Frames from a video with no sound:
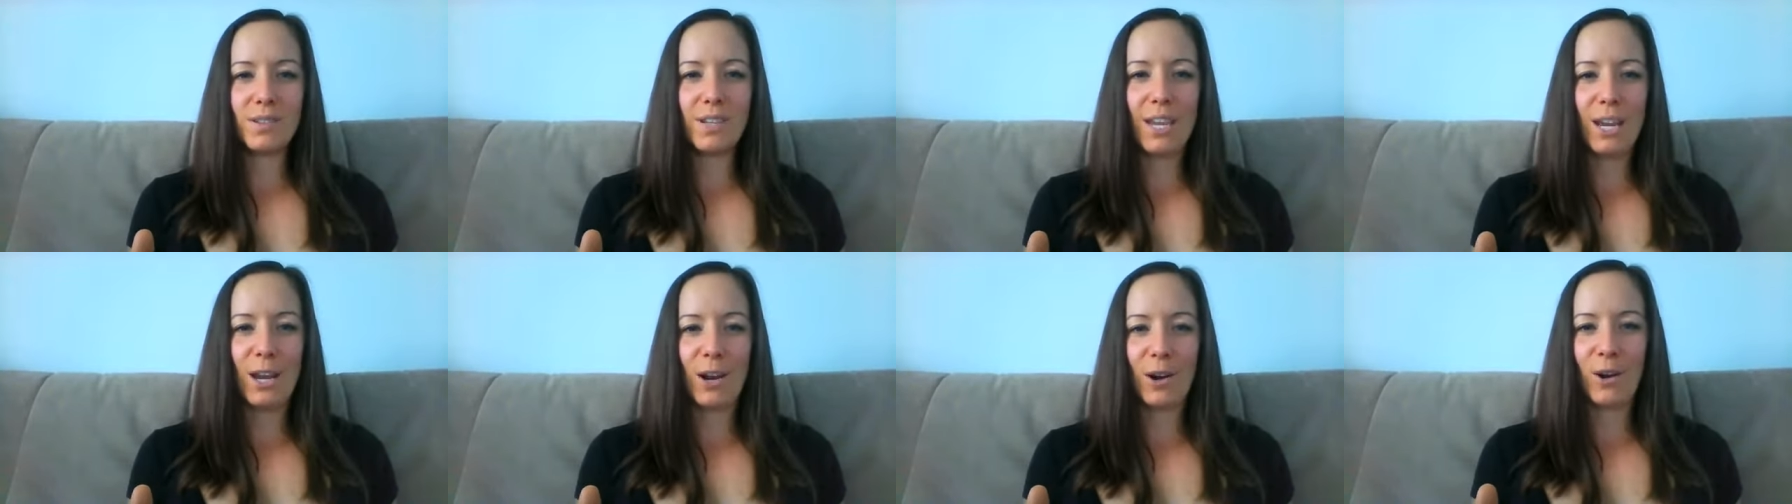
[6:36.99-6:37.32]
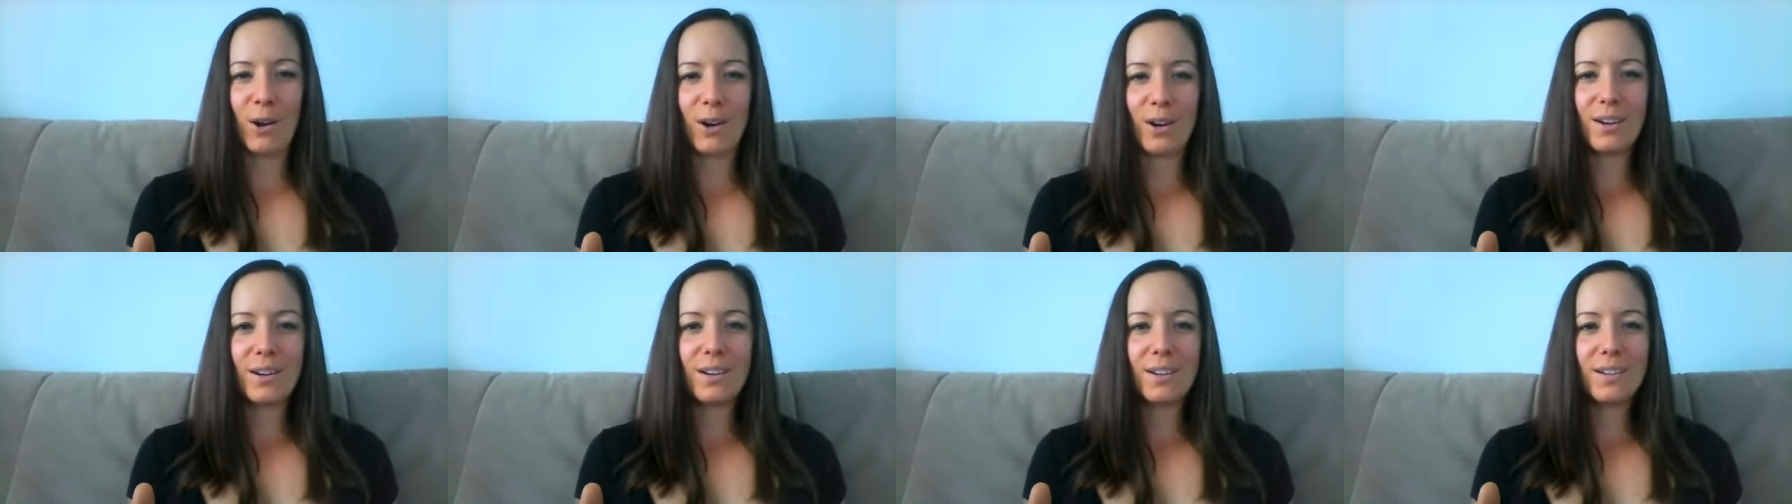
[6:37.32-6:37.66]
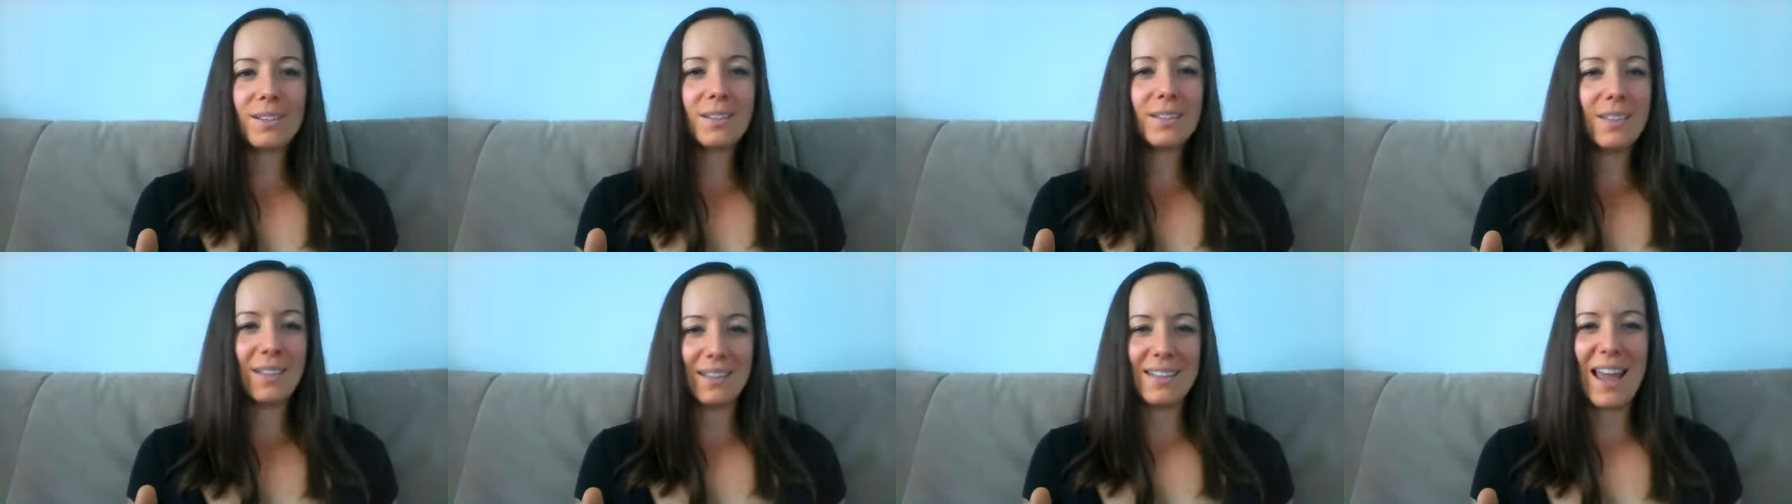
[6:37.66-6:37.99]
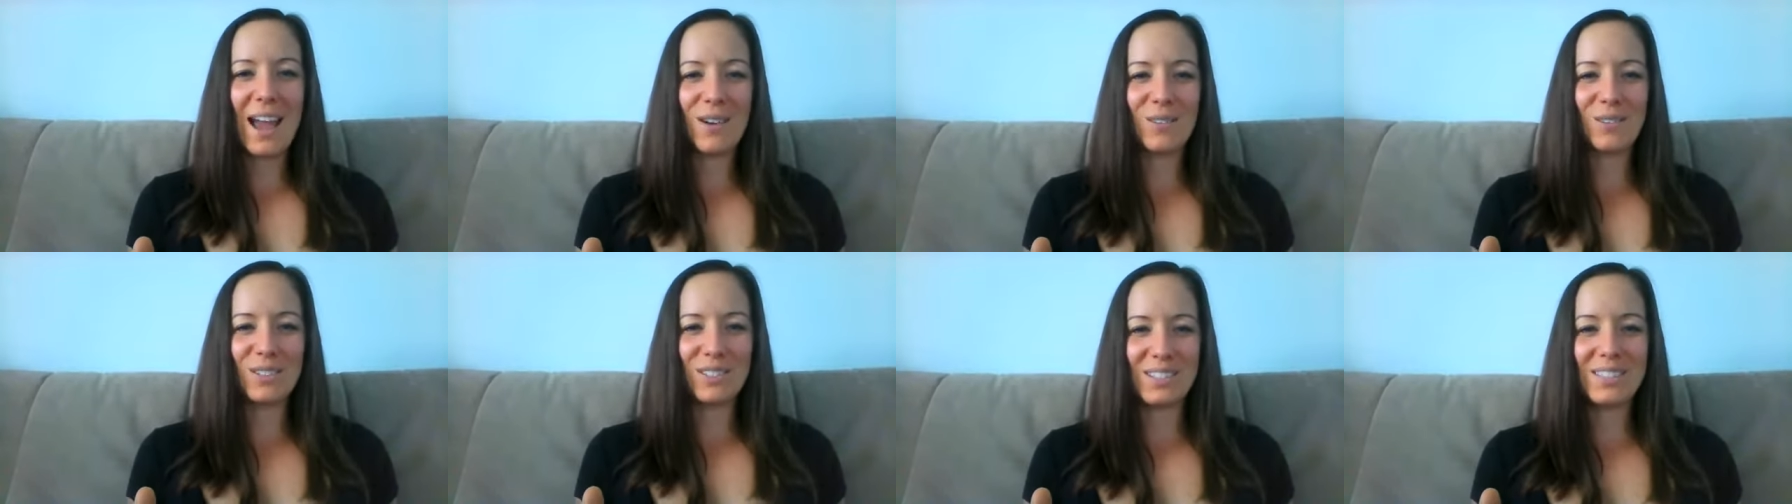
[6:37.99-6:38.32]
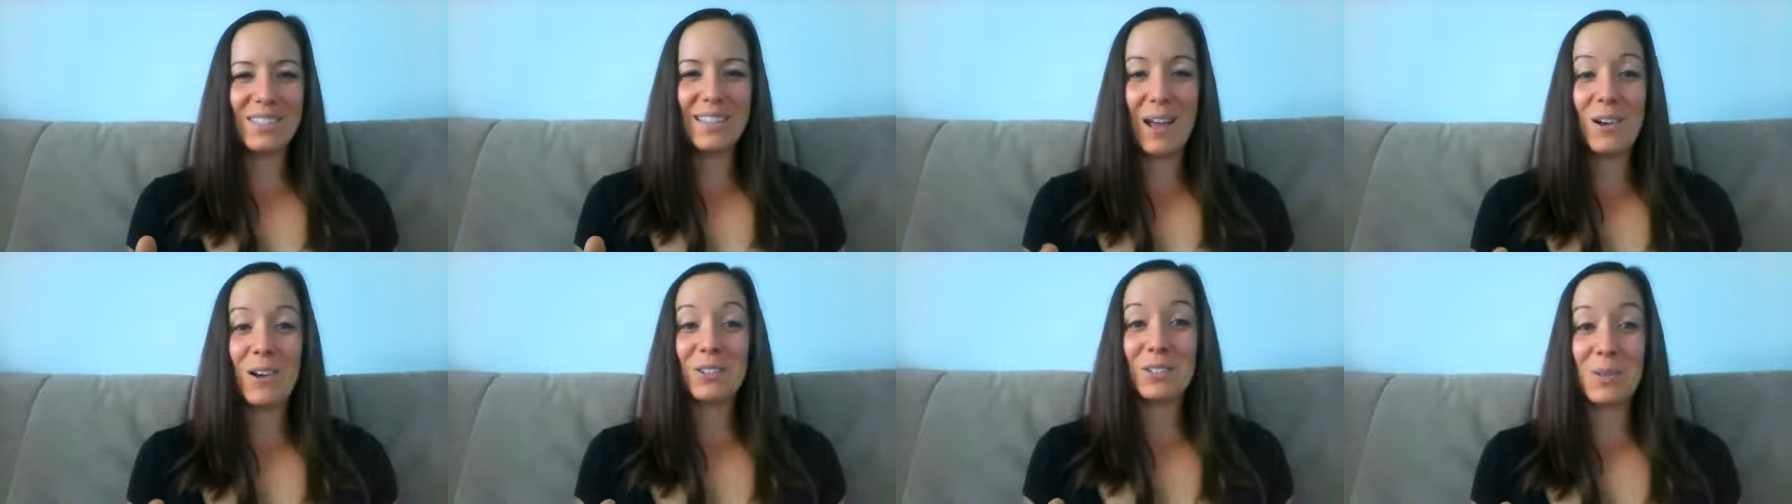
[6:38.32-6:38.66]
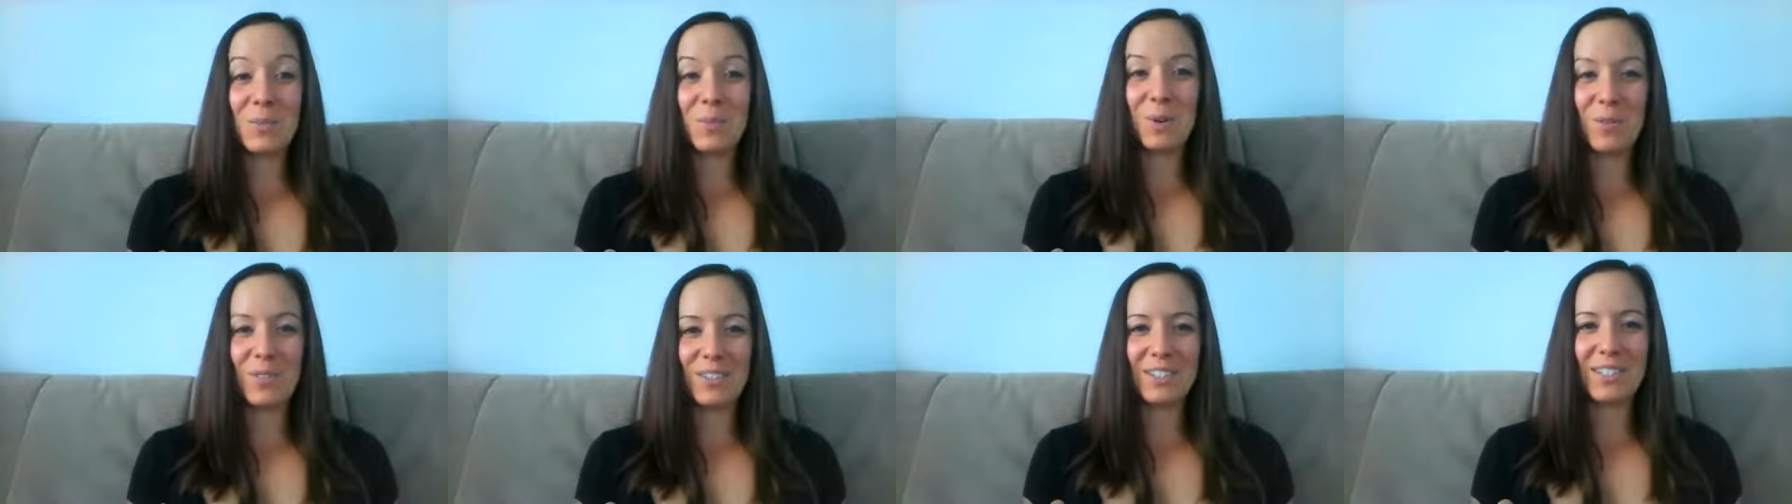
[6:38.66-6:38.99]
here, now is the
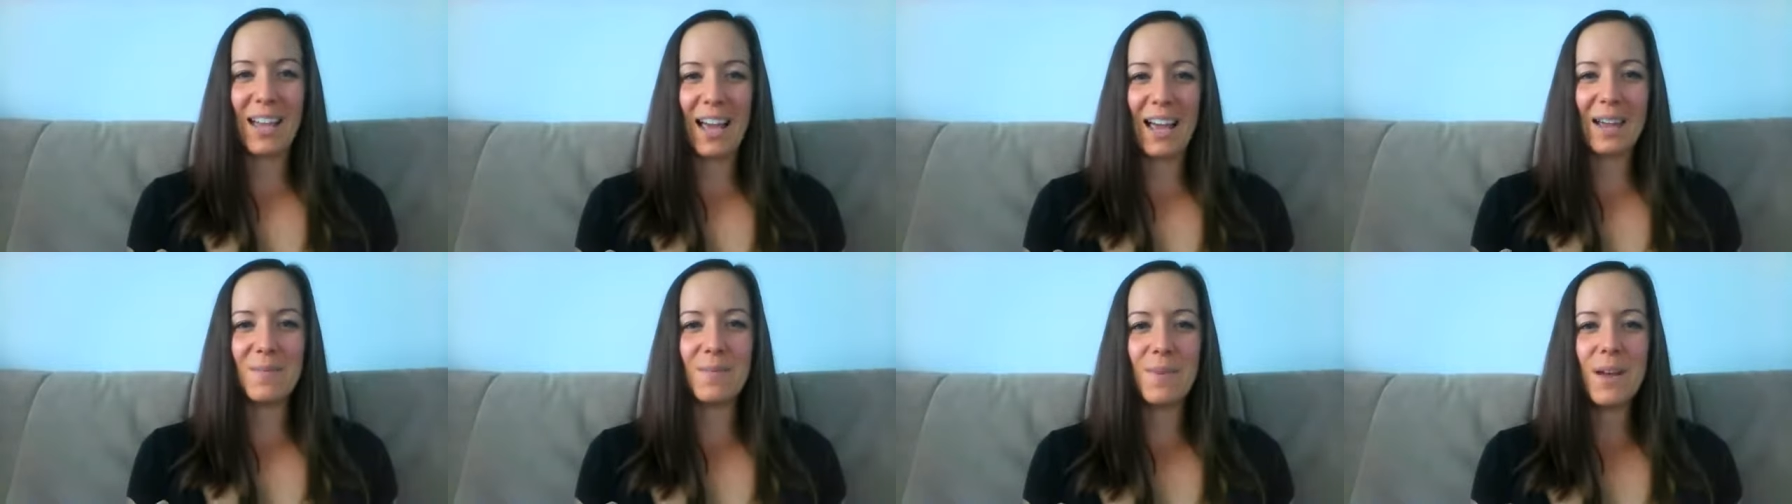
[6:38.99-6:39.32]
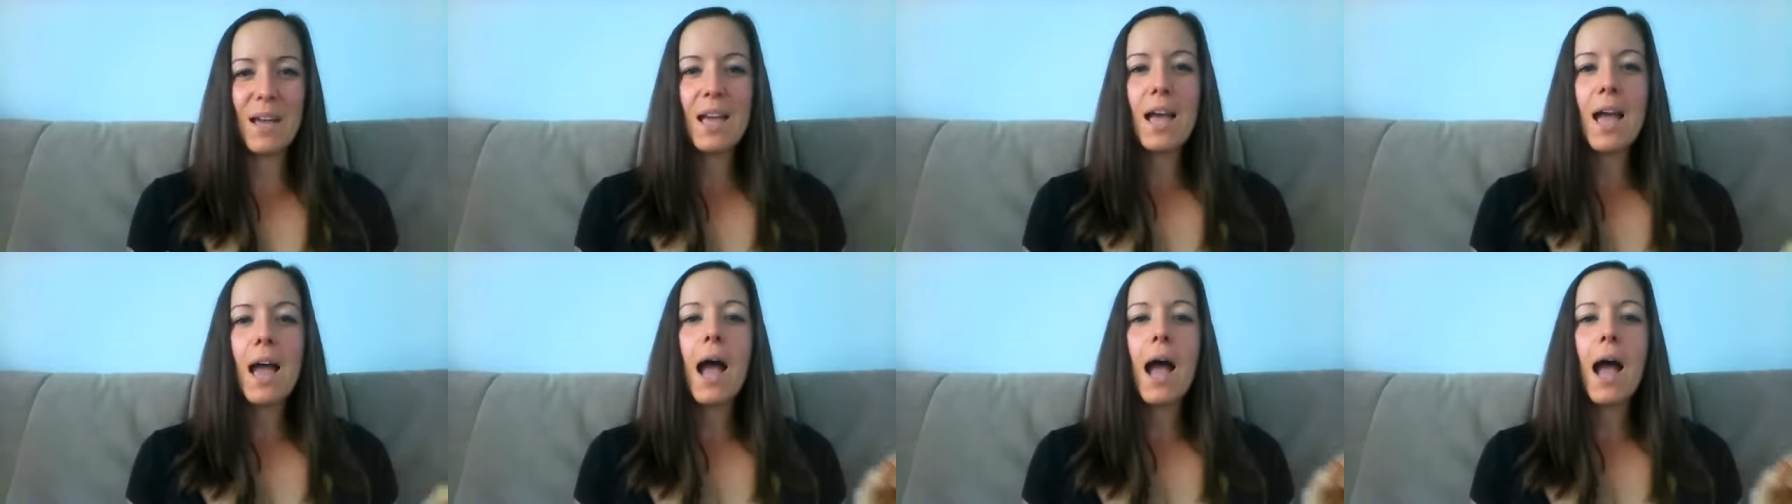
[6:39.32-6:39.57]
perfect time.